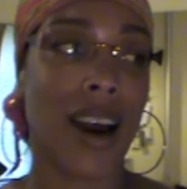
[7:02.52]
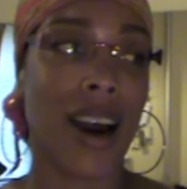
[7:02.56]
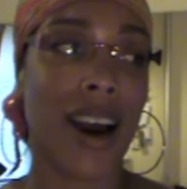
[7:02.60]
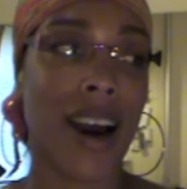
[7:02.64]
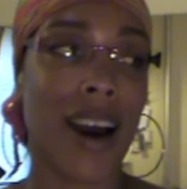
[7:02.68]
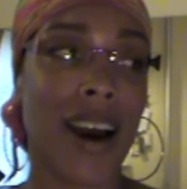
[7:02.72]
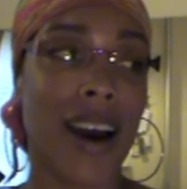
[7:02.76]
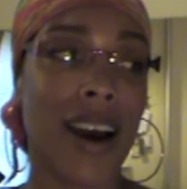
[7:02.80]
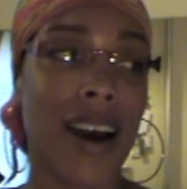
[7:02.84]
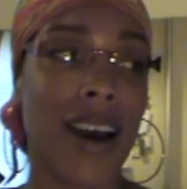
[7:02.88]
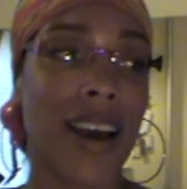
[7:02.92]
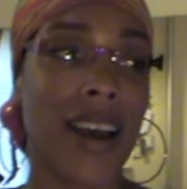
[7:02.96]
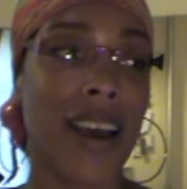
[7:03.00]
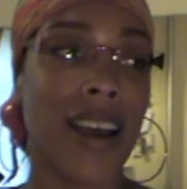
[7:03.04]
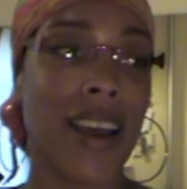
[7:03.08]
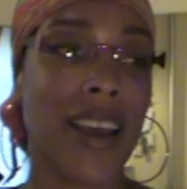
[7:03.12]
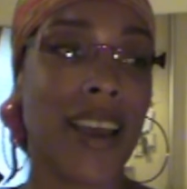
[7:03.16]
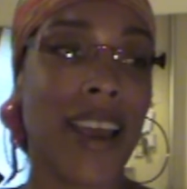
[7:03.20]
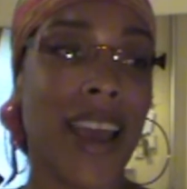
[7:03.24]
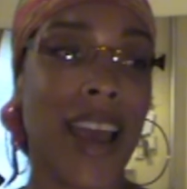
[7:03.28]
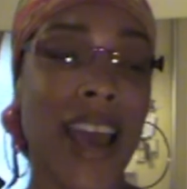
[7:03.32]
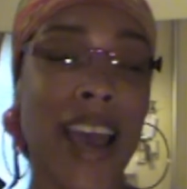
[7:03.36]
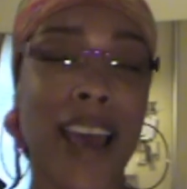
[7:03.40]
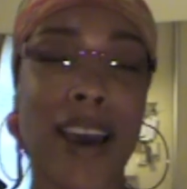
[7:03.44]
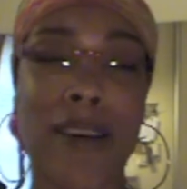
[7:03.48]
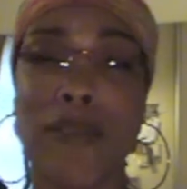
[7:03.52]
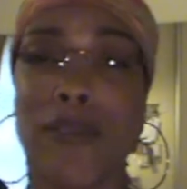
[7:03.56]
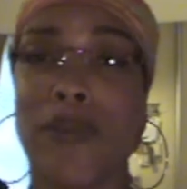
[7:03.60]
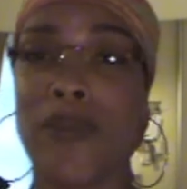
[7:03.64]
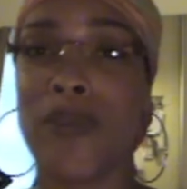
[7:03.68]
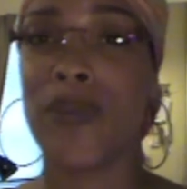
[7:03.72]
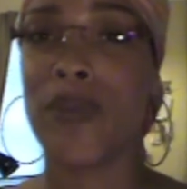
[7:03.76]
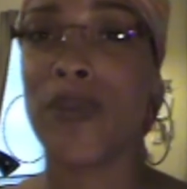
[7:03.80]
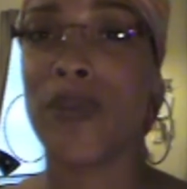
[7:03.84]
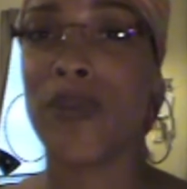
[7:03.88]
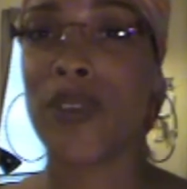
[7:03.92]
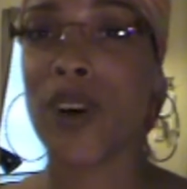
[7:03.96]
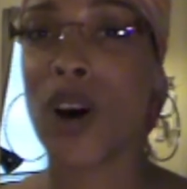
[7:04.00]
I have
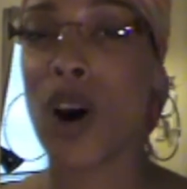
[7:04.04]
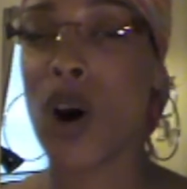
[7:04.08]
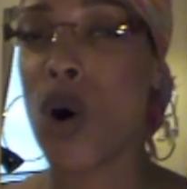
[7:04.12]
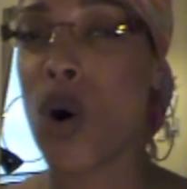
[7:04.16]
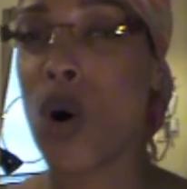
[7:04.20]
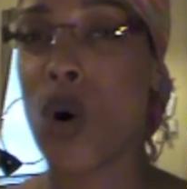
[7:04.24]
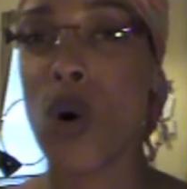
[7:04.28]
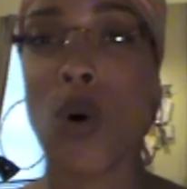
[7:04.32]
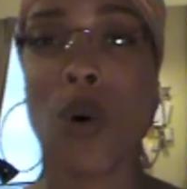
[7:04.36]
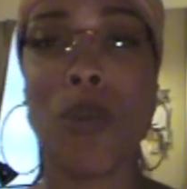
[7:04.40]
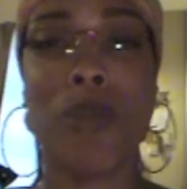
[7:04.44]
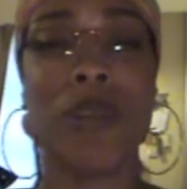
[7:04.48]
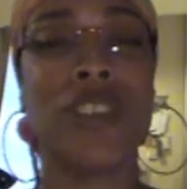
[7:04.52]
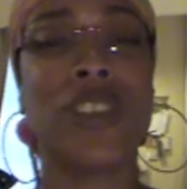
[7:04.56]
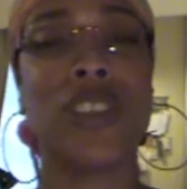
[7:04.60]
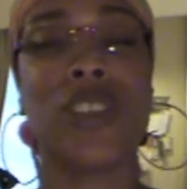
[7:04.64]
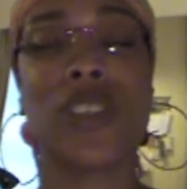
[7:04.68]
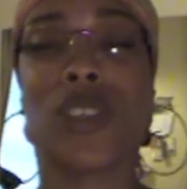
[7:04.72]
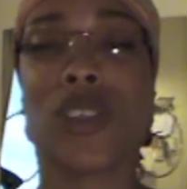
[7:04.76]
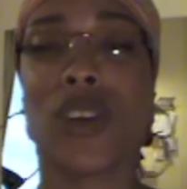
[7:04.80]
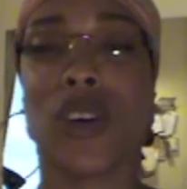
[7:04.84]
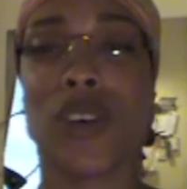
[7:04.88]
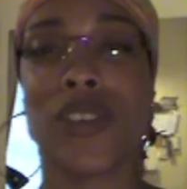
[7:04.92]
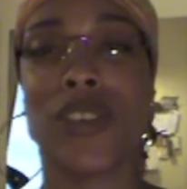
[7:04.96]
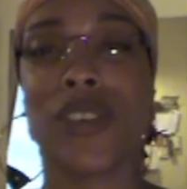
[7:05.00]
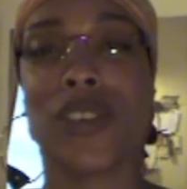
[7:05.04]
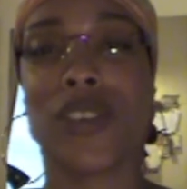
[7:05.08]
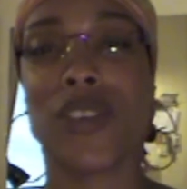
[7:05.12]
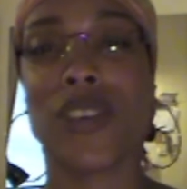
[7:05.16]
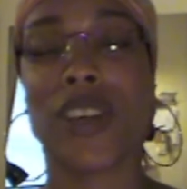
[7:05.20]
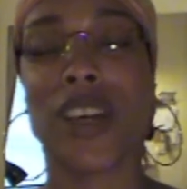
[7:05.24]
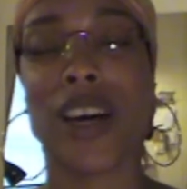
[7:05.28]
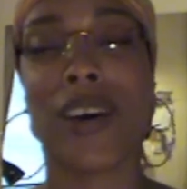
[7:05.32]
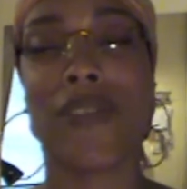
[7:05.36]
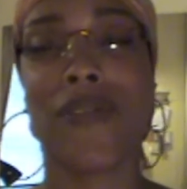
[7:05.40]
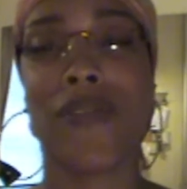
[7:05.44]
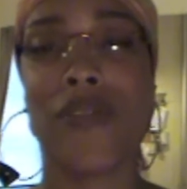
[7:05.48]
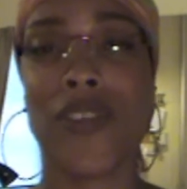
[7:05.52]
a whole bunch of songs that are not